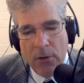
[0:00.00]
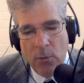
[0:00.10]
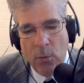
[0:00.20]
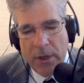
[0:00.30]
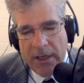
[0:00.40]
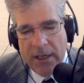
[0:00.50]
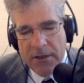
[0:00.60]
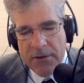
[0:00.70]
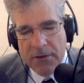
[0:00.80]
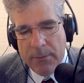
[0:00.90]
we need
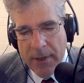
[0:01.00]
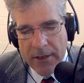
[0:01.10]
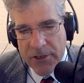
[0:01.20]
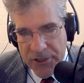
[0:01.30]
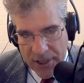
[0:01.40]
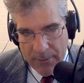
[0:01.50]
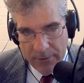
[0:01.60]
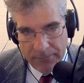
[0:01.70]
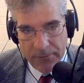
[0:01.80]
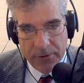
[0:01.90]
to do a better job
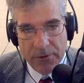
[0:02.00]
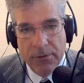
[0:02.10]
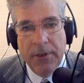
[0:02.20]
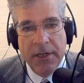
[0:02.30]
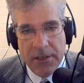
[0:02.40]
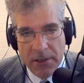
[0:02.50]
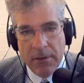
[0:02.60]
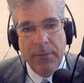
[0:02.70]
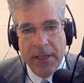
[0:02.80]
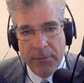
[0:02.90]
of recruiting
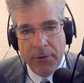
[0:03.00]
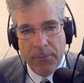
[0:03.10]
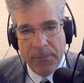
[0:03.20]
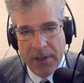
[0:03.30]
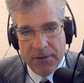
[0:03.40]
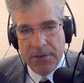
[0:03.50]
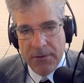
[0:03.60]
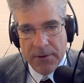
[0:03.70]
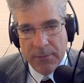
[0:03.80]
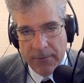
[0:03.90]
young people
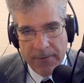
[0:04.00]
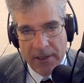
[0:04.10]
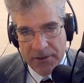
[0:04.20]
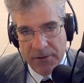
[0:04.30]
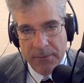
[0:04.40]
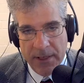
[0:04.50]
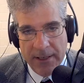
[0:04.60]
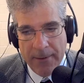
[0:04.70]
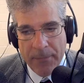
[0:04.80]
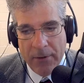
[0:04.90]
into the professional
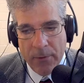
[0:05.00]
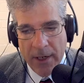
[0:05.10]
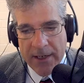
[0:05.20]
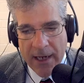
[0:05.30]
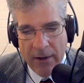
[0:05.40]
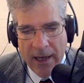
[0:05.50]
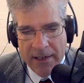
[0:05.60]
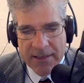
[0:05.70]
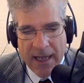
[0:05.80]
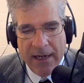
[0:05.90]
media. And right now, how
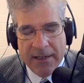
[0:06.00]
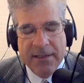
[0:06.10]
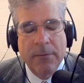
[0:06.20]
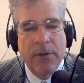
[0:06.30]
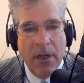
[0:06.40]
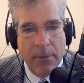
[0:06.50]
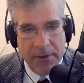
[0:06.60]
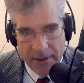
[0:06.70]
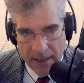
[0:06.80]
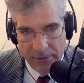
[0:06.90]
does someone come
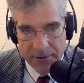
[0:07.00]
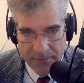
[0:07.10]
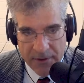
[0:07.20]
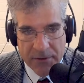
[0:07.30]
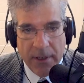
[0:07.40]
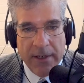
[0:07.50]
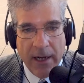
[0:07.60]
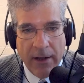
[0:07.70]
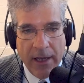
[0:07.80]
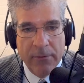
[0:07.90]
to the College Fix right
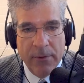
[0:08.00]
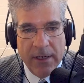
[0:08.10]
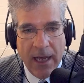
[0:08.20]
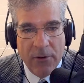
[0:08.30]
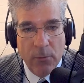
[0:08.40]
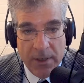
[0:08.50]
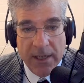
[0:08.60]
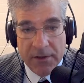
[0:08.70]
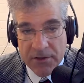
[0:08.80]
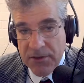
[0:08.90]
now? How do we
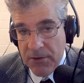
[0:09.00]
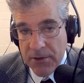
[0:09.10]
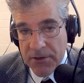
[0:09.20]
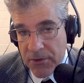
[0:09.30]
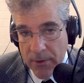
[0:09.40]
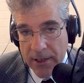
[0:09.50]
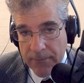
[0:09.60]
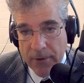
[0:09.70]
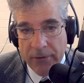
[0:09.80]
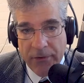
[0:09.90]
get the students who write
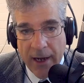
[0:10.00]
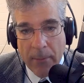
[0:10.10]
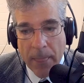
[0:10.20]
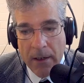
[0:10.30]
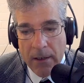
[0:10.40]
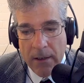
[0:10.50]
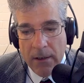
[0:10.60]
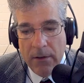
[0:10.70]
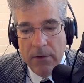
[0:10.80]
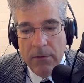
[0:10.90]
for us now?
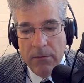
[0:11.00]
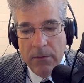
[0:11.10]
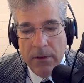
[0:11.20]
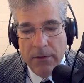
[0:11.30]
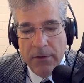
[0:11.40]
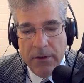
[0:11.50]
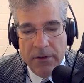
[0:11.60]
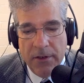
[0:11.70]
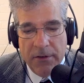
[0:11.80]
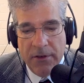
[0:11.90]

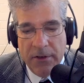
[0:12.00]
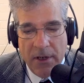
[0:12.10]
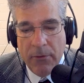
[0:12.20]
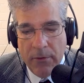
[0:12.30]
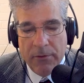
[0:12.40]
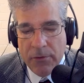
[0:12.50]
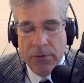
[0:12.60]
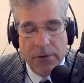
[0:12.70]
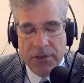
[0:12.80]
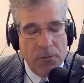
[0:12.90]
The number one
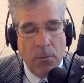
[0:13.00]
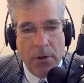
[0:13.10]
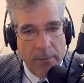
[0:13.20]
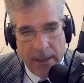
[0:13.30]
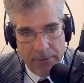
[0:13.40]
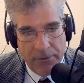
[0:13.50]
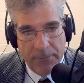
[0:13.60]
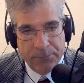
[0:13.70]
recruiter is just word of mouth.